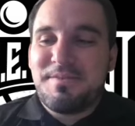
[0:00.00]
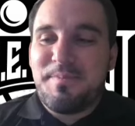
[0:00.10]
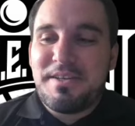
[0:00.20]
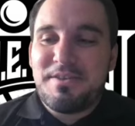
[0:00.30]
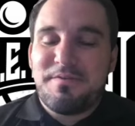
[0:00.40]
a
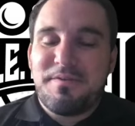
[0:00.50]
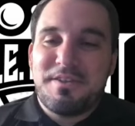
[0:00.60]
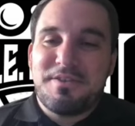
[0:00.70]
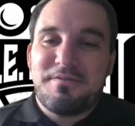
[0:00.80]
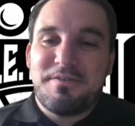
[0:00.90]
special
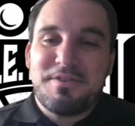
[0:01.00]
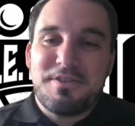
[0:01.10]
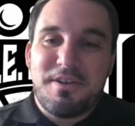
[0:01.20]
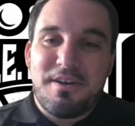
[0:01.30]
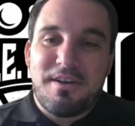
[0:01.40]
finisher for
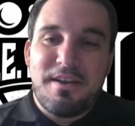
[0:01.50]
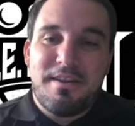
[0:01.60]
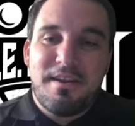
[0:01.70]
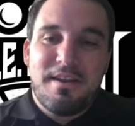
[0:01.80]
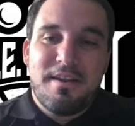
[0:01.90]
sure,
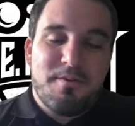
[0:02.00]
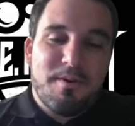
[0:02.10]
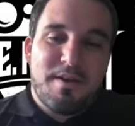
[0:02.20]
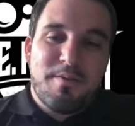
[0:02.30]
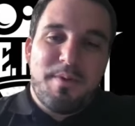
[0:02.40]
and
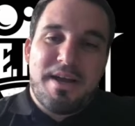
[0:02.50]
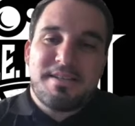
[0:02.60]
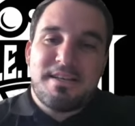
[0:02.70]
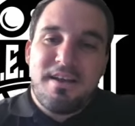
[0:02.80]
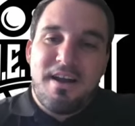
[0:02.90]
around the
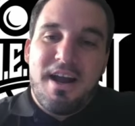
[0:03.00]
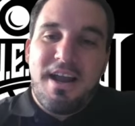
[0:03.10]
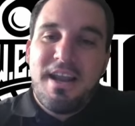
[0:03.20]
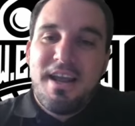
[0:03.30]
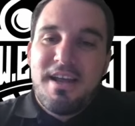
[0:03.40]
basket. All
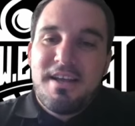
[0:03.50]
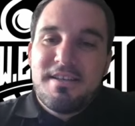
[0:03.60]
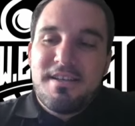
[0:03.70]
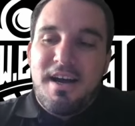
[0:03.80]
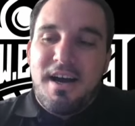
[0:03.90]
right,
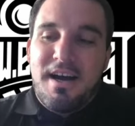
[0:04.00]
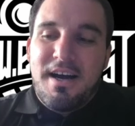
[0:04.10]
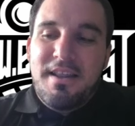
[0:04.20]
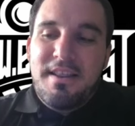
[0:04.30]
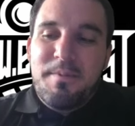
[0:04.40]

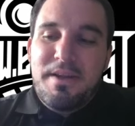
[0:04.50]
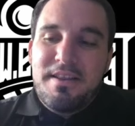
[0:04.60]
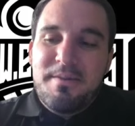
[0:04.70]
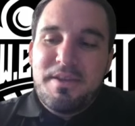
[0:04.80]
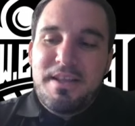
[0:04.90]
let me
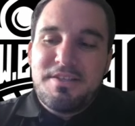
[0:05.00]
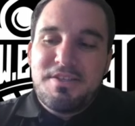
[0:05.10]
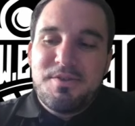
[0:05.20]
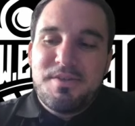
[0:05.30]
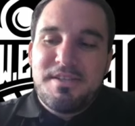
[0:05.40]
let
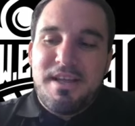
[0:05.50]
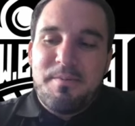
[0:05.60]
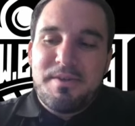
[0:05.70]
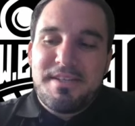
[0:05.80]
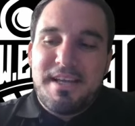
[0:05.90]
you. I
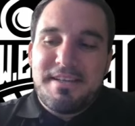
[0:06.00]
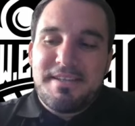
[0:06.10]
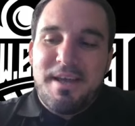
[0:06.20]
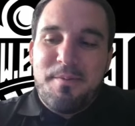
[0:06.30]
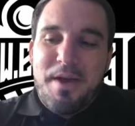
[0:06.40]
must take a
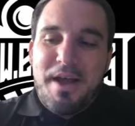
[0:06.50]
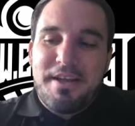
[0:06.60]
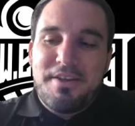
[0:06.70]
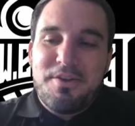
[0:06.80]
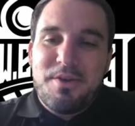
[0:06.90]
step
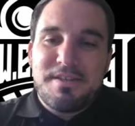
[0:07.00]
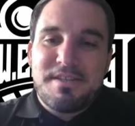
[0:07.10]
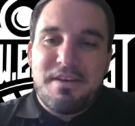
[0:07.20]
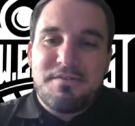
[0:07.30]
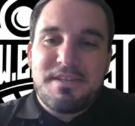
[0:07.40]
back, and you can
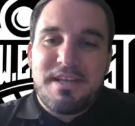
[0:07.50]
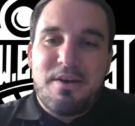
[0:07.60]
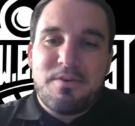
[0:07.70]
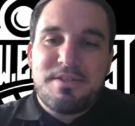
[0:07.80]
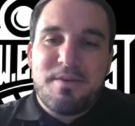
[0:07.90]

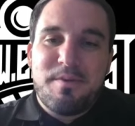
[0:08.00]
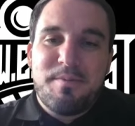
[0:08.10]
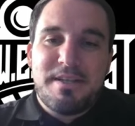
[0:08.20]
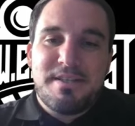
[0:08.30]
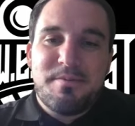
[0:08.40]
self-scout. Tell me
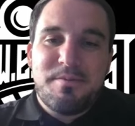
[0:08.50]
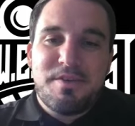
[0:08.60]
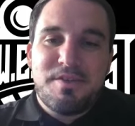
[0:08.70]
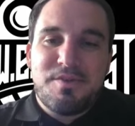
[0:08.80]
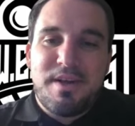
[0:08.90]
about some of
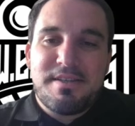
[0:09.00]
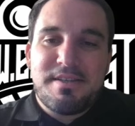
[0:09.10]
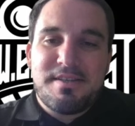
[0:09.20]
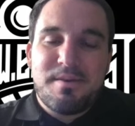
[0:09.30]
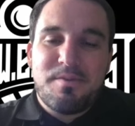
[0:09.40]
your strengths
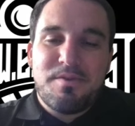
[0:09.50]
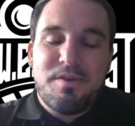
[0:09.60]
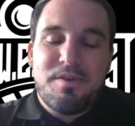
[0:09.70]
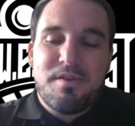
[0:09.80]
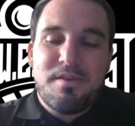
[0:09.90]
and some of
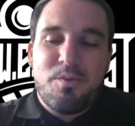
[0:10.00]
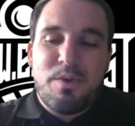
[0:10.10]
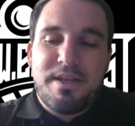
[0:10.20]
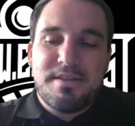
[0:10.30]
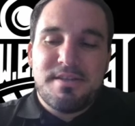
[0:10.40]
the
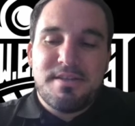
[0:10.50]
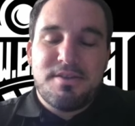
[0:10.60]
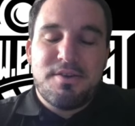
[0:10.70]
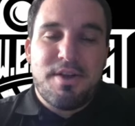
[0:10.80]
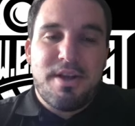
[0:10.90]
weaknesses
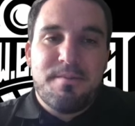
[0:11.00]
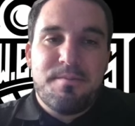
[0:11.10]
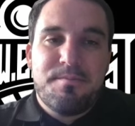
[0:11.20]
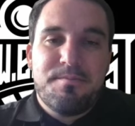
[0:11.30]
in your game.